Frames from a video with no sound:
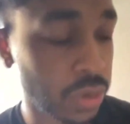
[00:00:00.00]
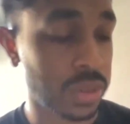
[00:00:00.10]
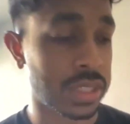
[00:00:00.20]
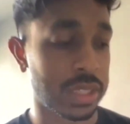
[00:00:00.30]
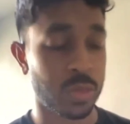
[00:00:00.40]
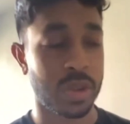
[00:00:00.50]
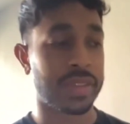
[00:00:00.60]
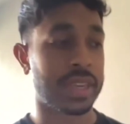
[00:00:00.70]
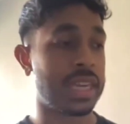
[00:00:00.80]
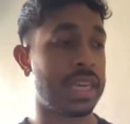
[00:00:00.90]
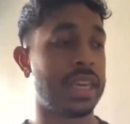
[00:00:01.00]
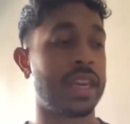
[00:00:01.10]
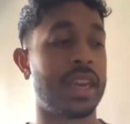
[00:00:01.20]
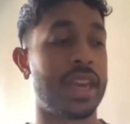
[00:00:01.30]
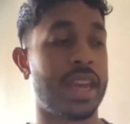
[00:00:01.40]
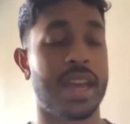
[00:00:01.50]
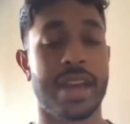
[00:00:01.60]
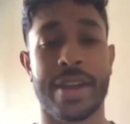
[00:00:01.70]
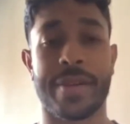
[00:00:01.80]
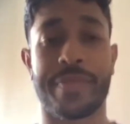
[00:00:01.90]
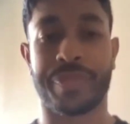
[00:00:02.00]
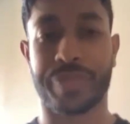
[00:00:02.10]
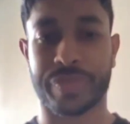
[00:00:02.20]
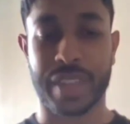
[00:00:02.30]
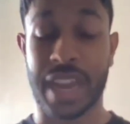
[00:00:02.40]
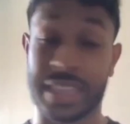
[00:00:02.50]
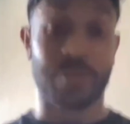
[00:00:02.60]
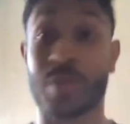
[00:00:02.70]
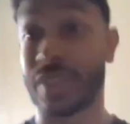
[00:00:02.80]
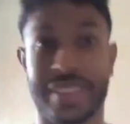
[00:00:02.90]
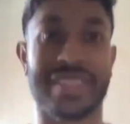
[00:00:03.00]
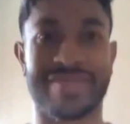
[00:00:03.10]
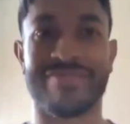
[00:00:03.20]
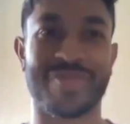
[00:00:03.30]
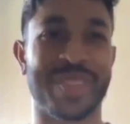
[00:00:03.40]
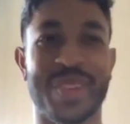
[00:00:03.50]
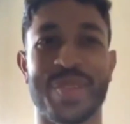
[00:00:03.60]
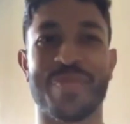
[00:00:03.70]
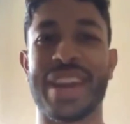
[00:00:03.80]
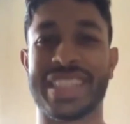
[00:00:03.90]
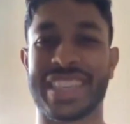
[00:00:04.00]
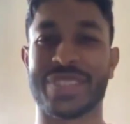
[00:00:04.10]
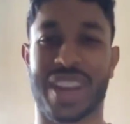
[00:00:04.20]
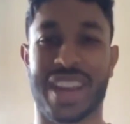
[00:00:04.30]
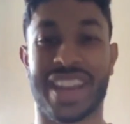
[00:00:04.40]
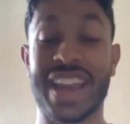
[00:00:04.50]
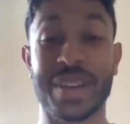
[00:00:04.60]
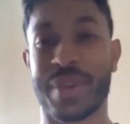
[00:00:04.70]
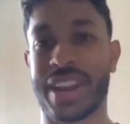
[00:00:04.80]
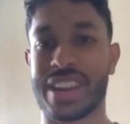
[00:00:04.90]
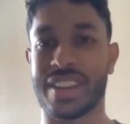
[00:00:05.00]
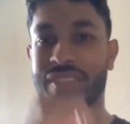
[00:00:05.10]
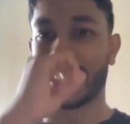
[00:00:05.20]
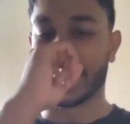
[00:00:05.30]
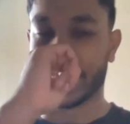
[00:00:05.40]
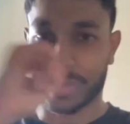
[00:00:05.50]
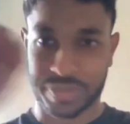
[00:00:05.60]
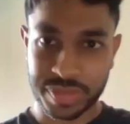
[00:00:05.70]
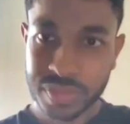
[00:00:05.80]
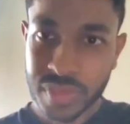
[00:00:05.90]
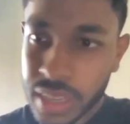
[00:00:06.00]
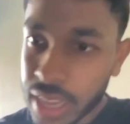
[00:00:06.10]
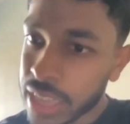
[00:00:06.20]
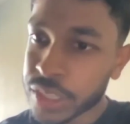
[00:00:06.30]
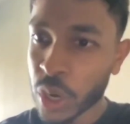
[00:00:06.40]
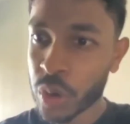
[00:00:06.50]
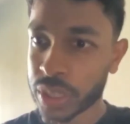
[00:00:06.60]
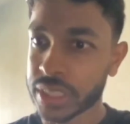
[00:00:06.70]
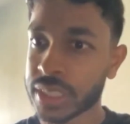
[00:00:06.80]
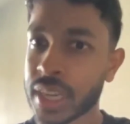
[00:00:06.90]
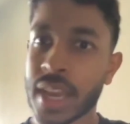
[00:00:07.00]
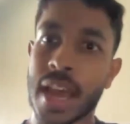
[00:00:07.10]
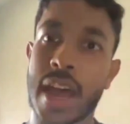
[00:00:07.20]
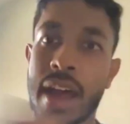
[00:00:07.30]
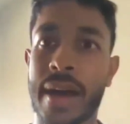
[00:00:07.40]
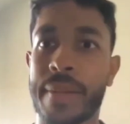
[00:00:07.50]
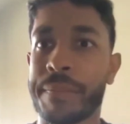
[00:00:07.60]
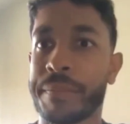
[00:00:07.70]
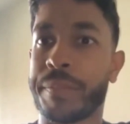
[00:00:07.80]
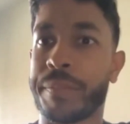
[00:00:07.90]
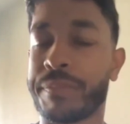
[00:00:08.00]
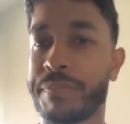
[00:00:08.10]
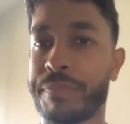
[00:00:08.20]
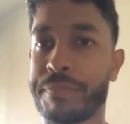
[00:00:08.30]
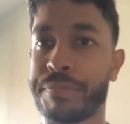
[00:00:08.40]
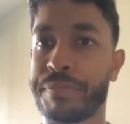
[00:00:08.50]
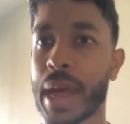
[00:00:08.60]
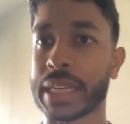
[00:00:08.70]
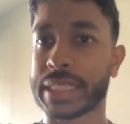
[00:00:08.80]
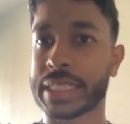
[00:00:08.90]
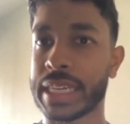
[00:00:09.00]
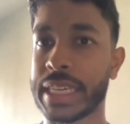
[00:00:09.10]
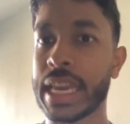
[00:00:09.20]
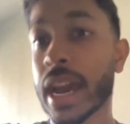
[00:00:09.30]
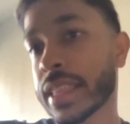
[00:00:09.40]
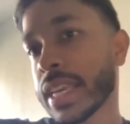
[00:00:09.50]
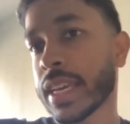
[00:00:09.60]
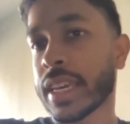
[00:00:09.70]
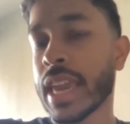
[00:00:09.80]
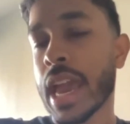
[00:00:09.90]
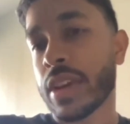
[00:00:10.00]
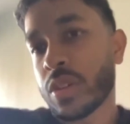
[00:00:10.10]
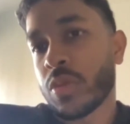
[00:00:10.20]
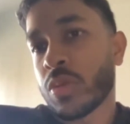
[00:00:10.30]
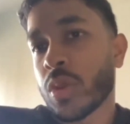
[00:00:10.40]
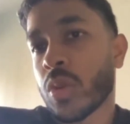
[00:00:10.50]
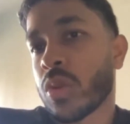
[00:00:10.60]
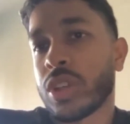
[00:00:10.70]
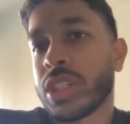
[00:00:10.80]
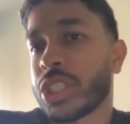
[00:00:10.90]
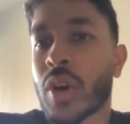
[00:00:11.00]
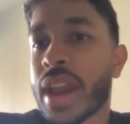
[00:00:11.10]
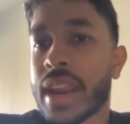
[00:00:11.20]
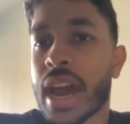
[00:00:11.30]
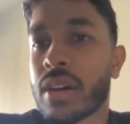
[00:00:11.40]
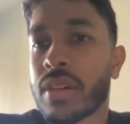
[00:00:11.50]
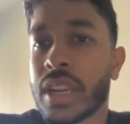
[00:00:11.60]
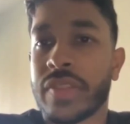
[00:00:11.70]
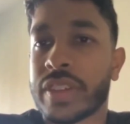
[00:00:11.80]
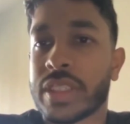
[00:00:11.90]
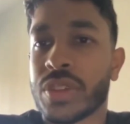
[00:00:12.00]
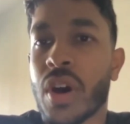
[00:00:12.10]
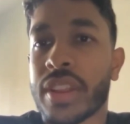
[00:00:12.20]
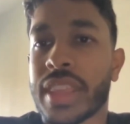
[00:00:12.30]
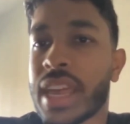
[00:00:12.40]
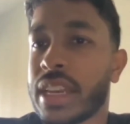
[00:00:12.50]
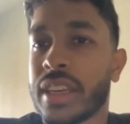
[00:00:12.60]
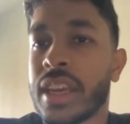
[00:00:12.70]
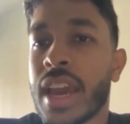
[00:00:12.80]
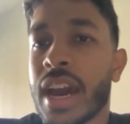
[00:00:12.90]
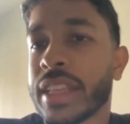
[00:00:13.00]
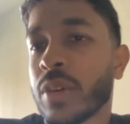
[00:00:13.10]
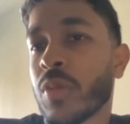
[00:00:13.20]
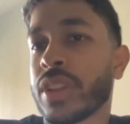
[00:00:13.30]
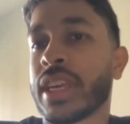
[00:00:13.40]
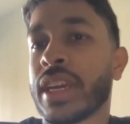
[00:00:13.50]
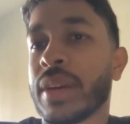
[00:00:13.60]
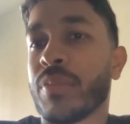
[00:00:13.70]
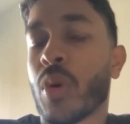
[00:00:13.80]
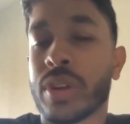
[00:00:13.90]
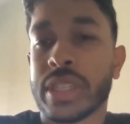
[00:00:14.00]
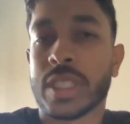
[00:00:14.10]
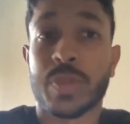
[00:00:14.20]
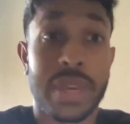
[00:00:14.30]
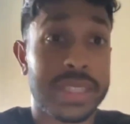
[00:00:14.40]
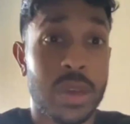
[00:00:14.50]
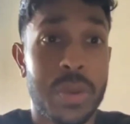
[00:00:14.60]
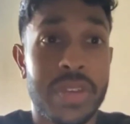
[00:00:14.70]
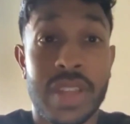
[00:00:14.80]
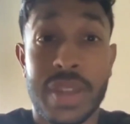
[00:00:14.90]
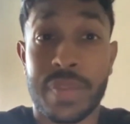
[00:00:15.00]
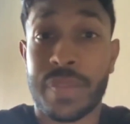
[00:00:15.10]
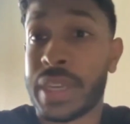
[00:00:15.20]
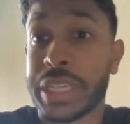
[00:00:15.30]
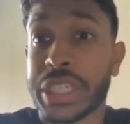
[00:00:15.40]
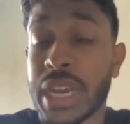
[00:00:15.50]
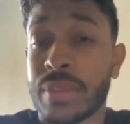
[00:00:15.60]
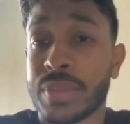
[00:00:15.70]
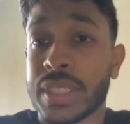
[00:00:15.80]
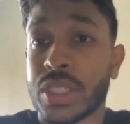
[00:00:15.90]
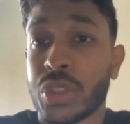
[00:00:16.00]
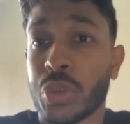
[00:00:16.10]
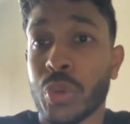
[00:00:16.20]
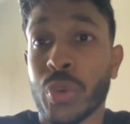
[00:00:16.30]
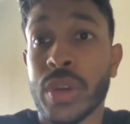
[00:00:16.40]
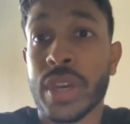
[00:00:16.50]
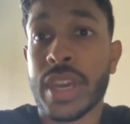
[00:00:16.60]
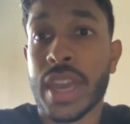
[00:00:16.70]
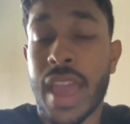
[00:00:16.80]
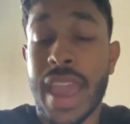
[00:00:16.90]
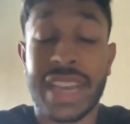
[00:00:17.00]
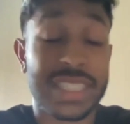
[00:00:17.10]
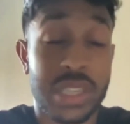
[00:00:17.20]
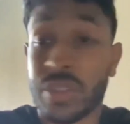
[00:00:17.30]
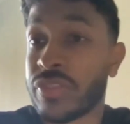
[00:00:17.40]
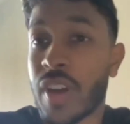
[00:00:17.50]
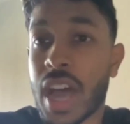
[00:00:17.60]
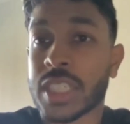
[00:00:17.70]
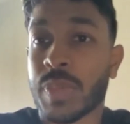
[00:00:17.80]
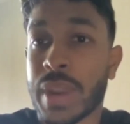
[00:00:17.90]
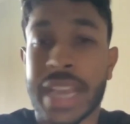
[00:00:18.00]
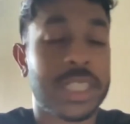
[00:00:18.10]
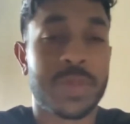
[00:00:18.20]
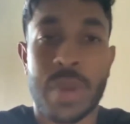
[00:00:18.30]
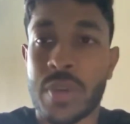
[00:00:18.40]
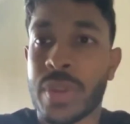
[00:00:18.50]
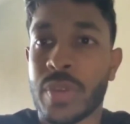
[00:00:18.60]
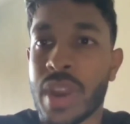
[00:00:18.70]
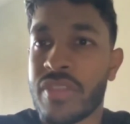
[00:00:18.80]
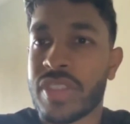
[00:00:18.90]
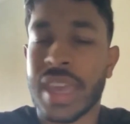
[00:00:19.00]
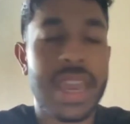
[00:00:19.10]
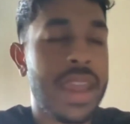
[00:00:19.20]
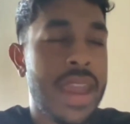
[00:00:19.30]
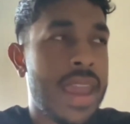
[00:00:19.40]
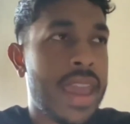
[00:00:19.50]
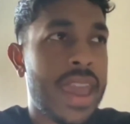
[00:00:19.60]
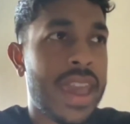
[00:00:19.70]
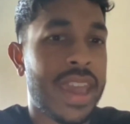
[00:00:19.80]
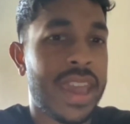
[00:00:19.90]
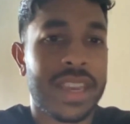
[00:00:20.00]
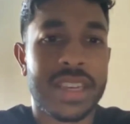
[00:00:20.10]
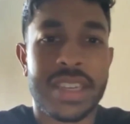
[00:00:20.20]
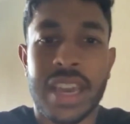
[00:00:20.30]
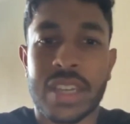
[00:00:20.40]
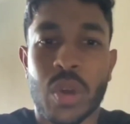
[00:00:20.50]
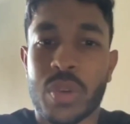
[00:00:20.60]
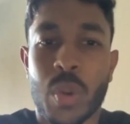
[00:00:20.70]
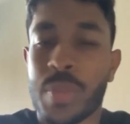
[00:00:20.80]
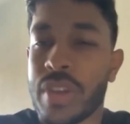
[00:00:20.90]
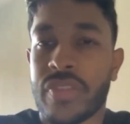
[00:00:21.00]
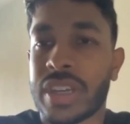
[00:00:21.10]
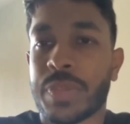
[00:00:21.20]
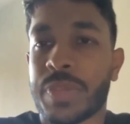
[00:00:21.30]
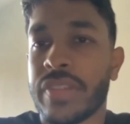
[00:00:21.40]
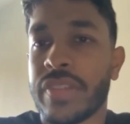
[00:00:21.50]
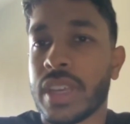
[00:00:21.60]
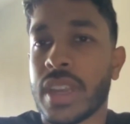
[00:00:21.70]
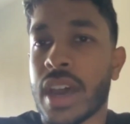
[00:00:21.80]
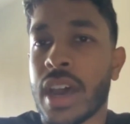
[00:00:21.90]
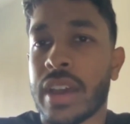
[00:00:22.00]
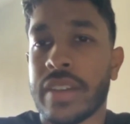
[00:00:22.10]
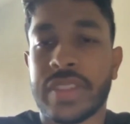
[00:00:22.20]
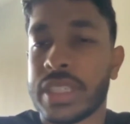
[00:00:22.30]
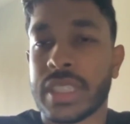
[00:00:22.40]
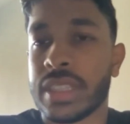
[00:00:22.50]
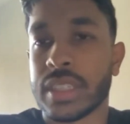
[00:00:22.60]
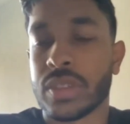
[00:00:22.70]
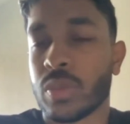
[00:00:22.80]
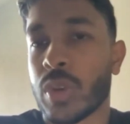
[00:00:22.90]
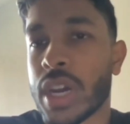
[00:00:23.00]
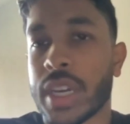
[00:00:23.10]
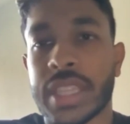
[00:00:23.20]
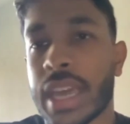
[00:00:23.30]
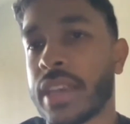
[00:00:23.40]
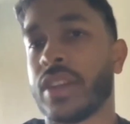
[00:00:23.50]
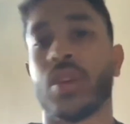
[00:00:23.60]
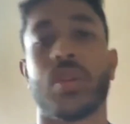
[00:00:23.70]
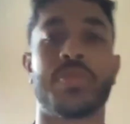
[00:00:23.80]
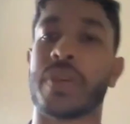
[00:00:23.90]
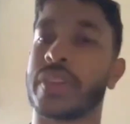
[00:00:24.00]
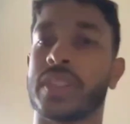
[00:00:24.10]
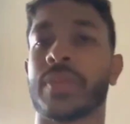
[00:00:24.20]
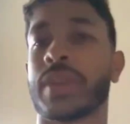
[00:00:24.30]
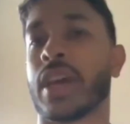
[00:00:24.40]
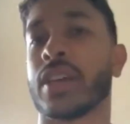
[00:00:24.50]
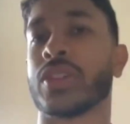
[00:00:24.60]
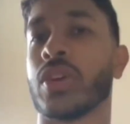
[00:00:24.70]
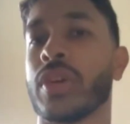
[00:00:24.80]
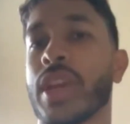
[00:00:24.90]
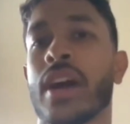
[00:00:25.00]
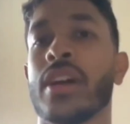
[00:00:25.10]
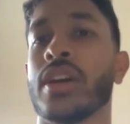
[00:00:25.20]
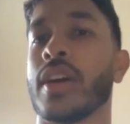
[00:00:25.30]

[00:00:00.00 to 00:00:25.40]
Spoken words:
tokens. That's one of the key, I think one of the main things what I like about NFTs and tokens. But yeah, I think, you try it out. And if it's not, then I think one thing important in the space that we've learned, me and James, is to execute fast, but experiment with everything. And yeah, don't be afraid to pivot. If this thing doesn't work, then, pivot to something else. So yeah,